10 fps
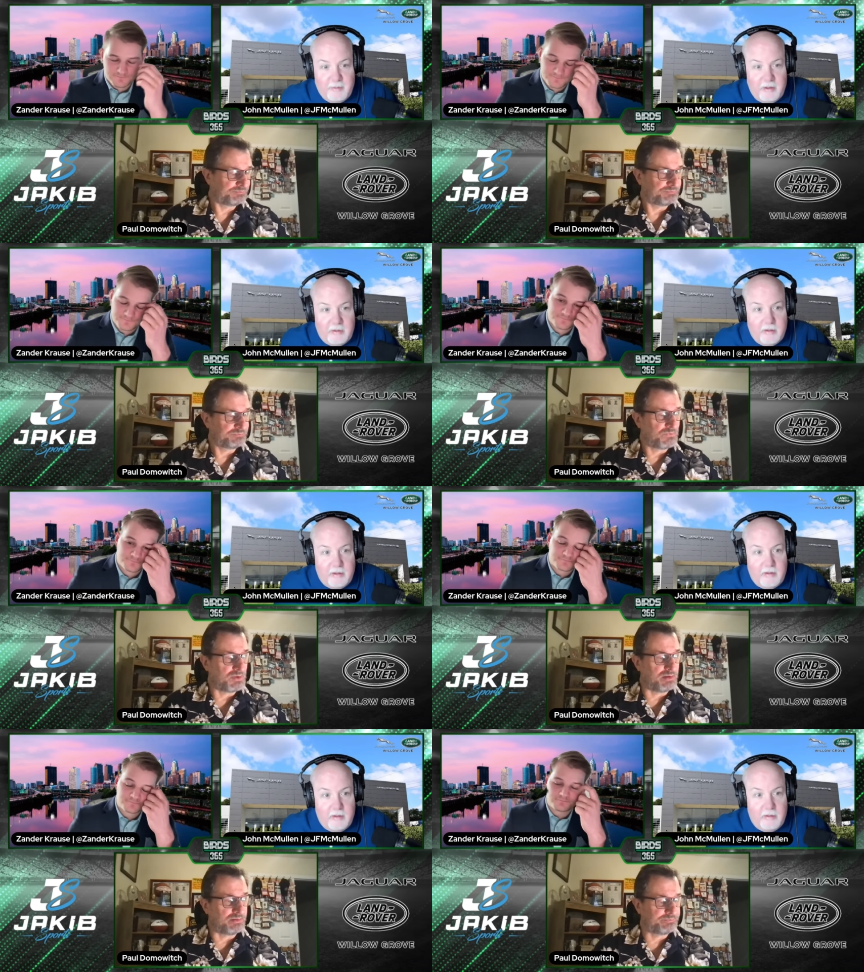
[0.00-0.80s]
Speaker 1: and the
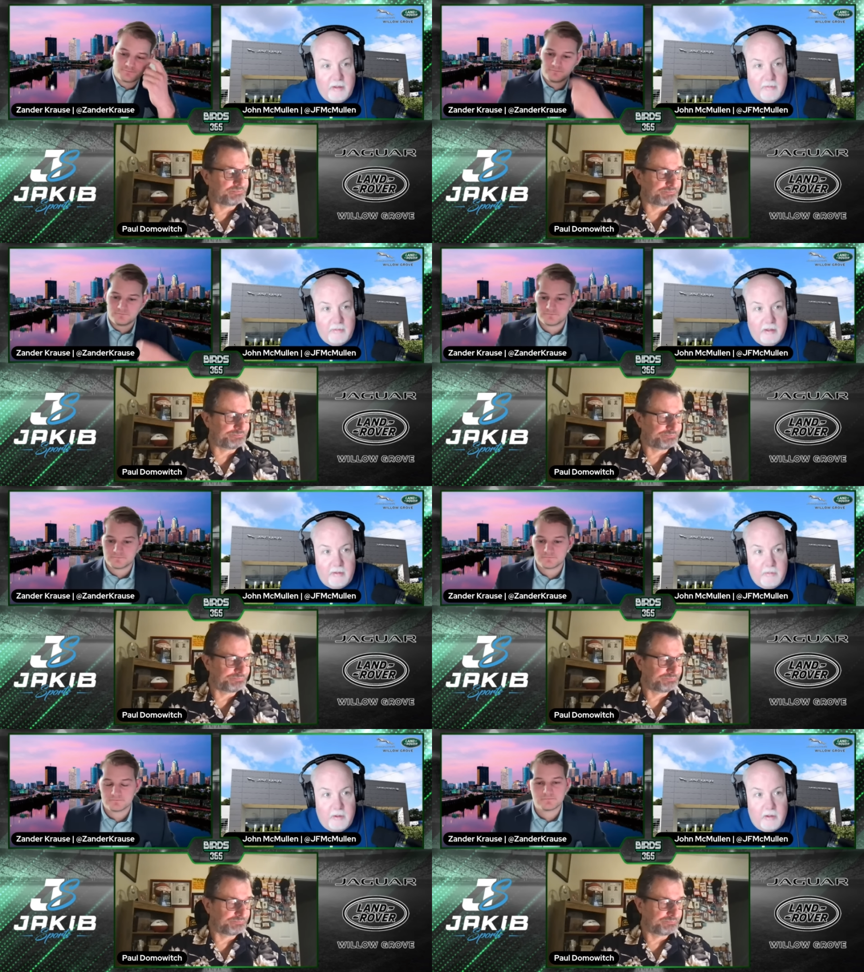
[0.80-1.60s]
and the
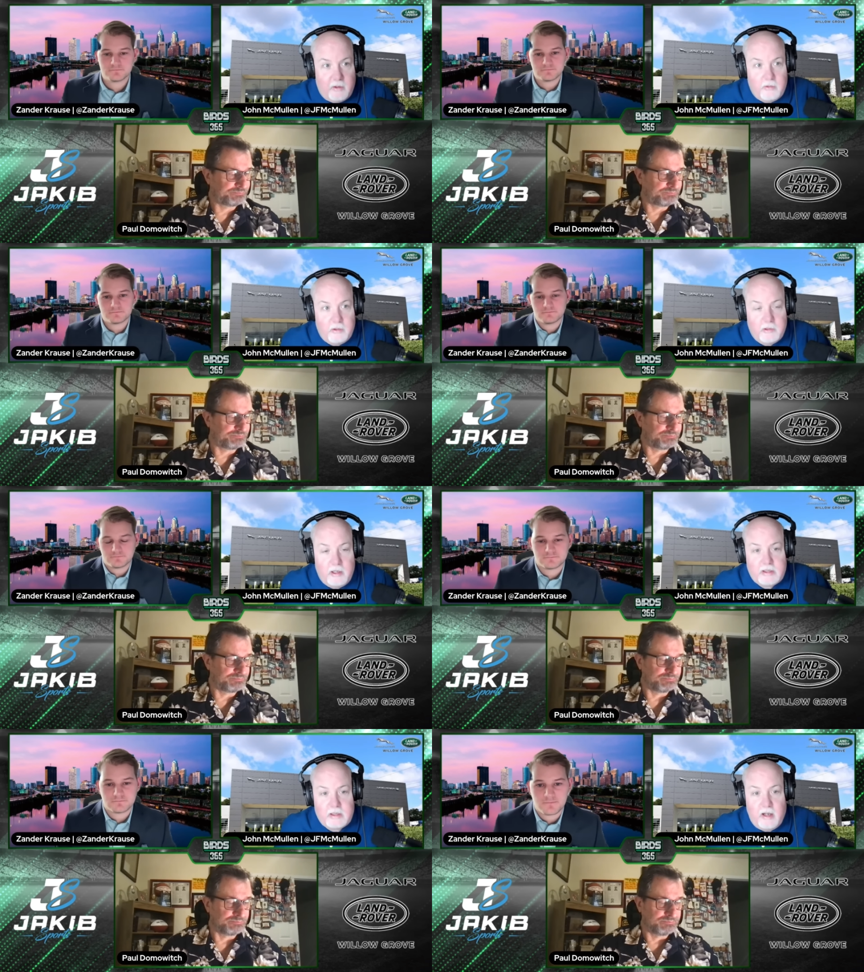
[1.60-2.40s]
and and all the
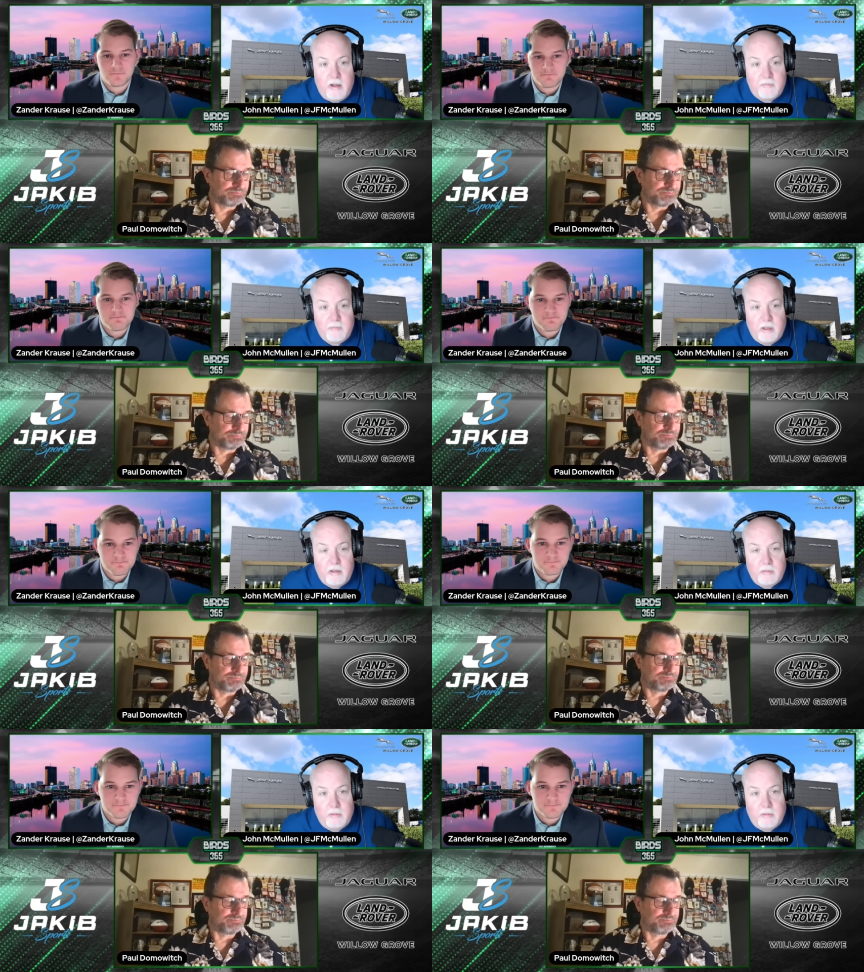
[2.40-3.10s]
great stuff, but